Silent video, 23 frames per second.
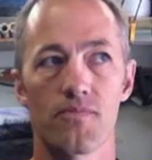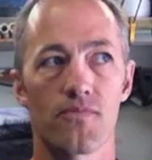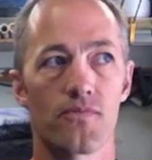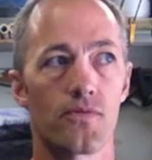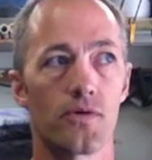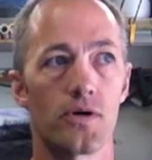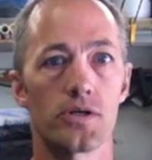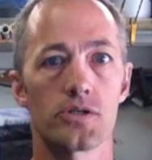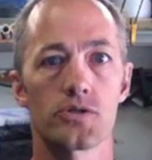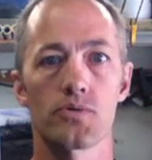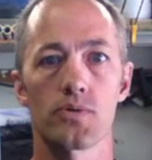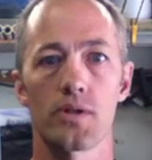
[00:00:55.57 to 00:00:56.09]

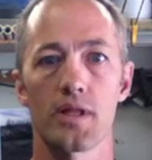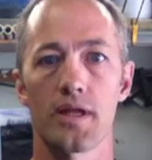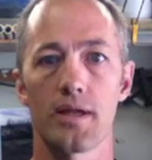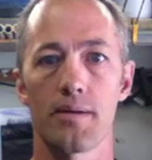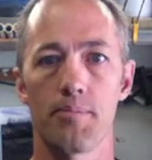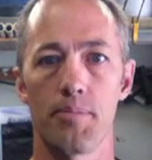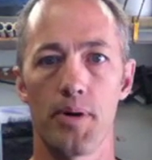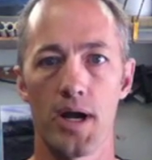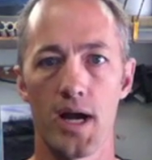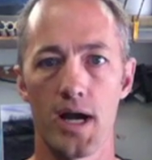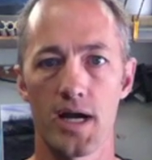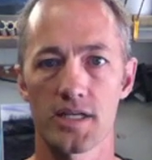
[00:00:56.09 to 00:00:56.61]
virtually
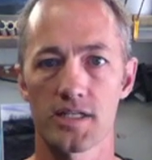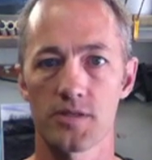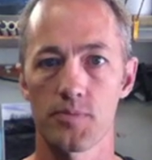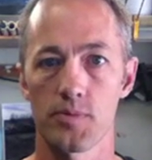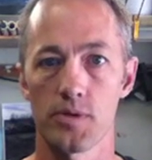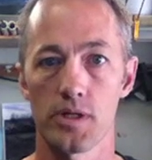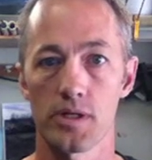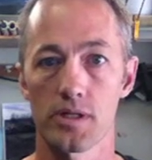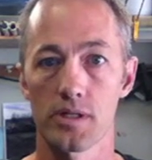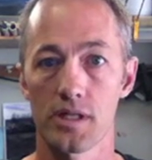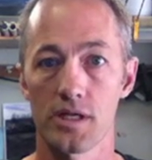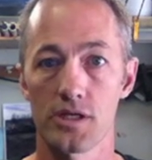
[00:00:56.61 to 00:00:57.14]

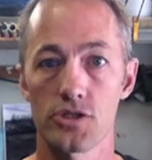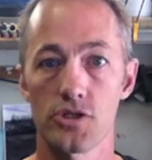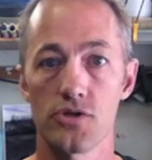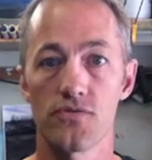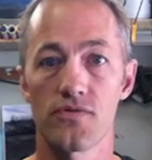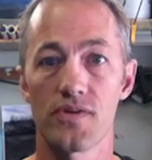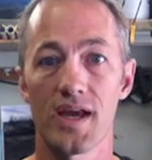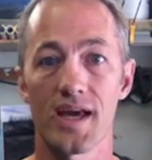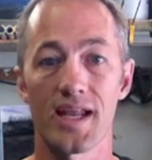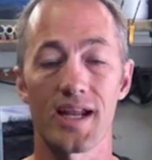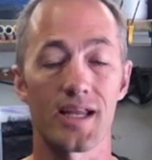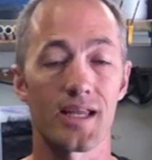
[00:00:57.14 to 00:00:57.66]
impossible unless
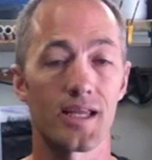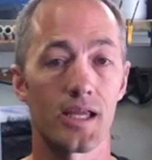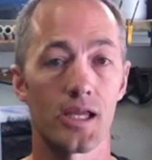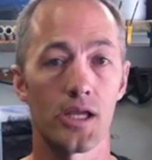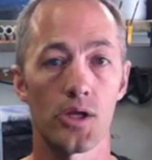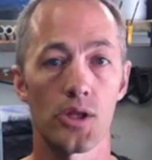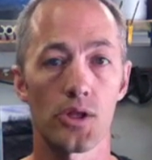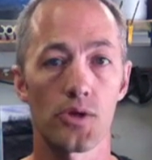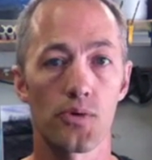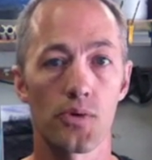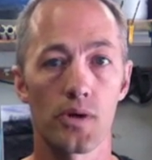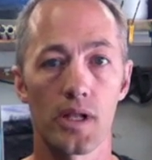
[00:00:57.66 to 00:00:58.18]
you've got a
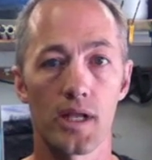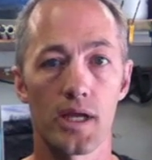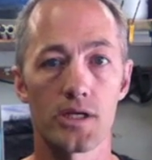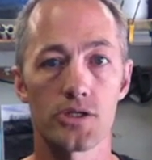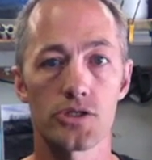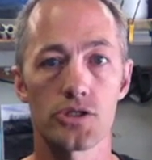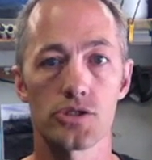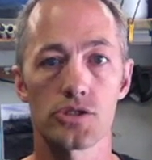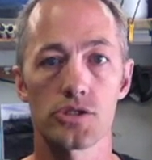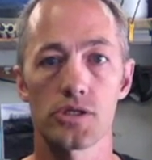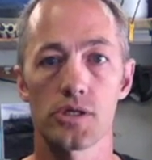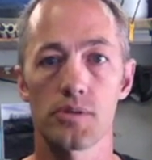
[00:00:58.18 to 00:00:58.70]
killer
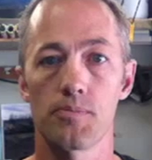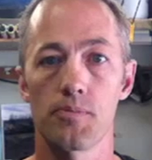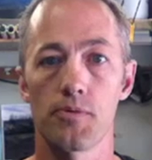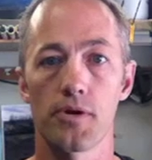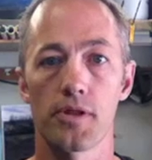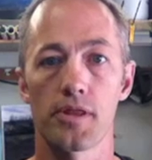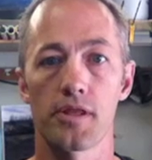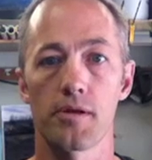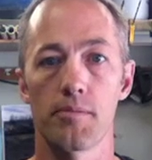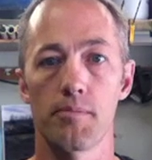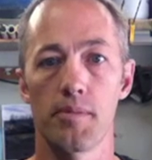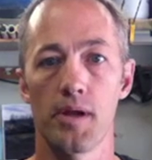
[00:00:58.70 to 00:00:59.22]
relationship
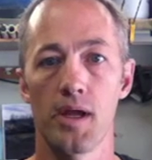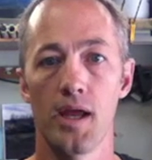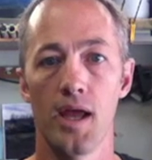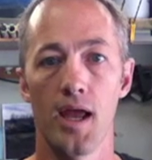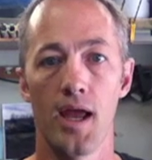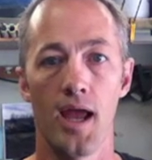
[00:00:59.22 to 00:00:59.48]
with them.